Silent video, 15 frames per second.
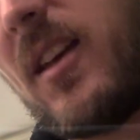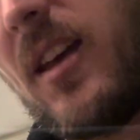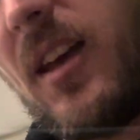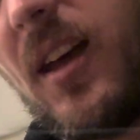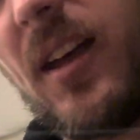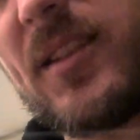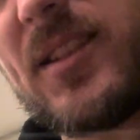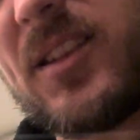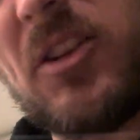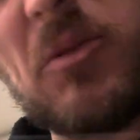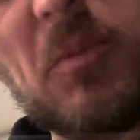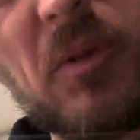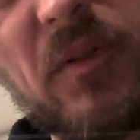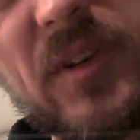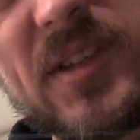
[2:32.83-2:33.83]
it's a little
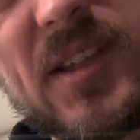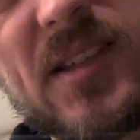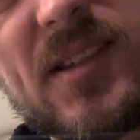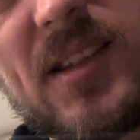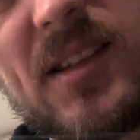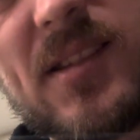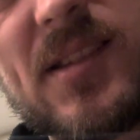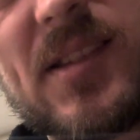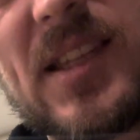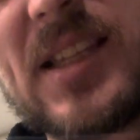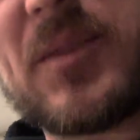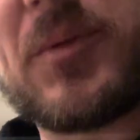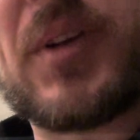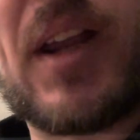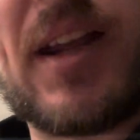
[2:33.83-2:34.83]
more resistance.
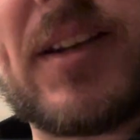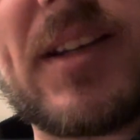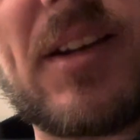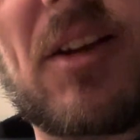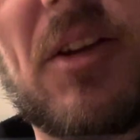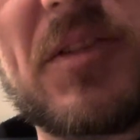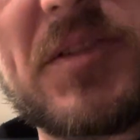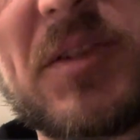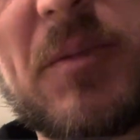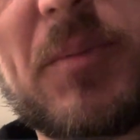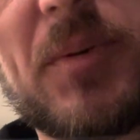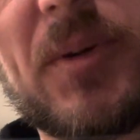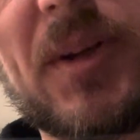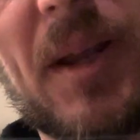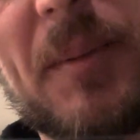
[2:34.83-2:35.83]
This one I did also
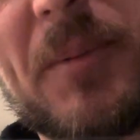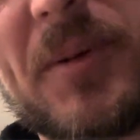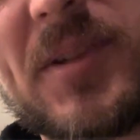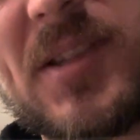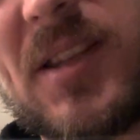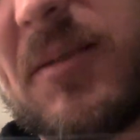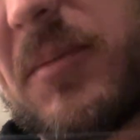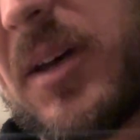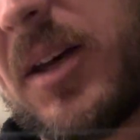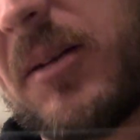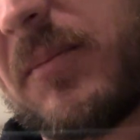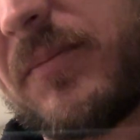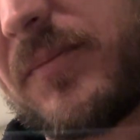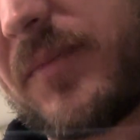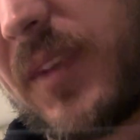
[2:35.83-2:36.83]
put some
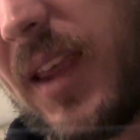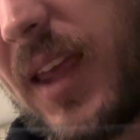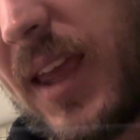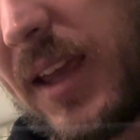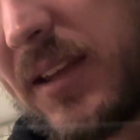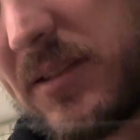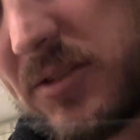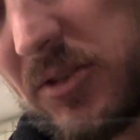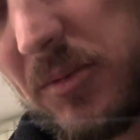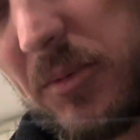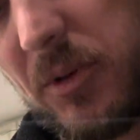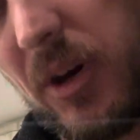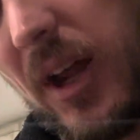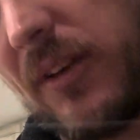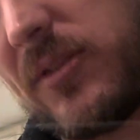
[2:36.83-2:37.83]
angstrom
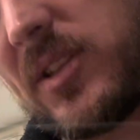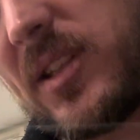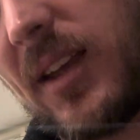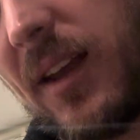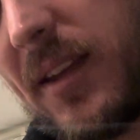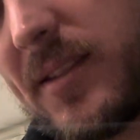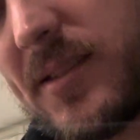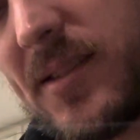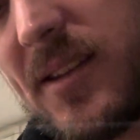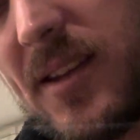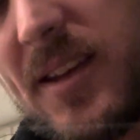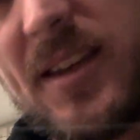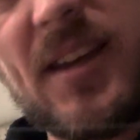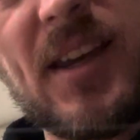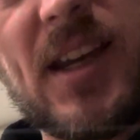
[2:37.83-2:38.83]
gravitas
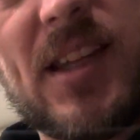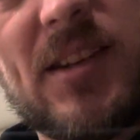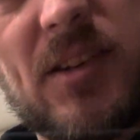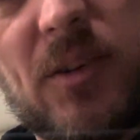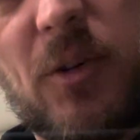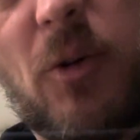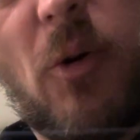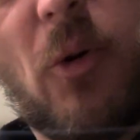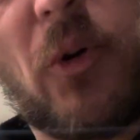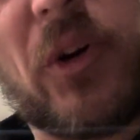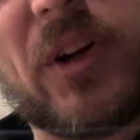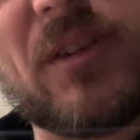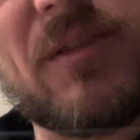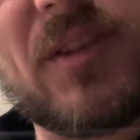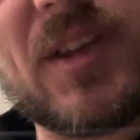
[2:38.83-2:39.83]
in the core
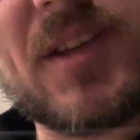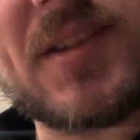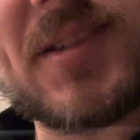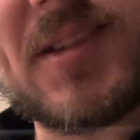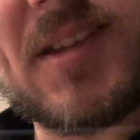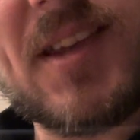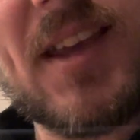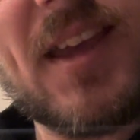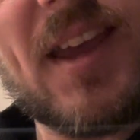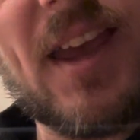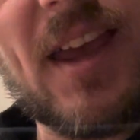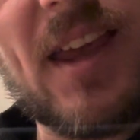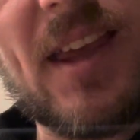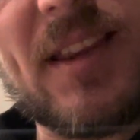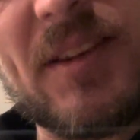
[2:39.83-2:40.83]
of this,
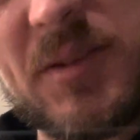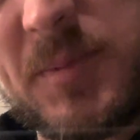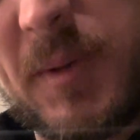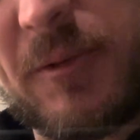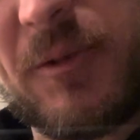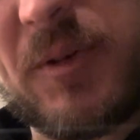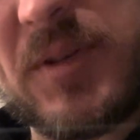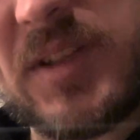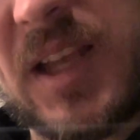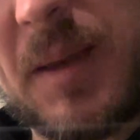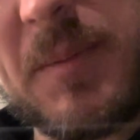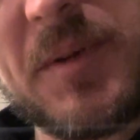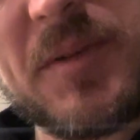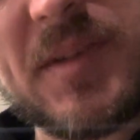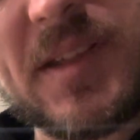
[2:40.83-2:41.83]
and it was my first
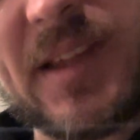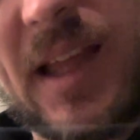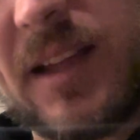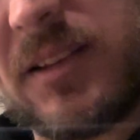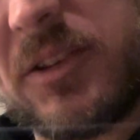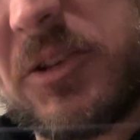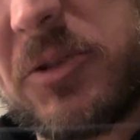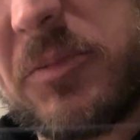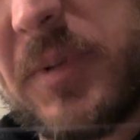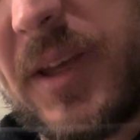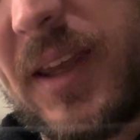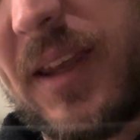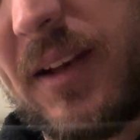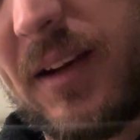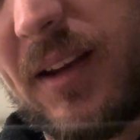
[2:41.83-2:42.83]
time using that lube,
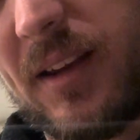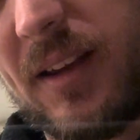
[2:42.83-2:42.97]
and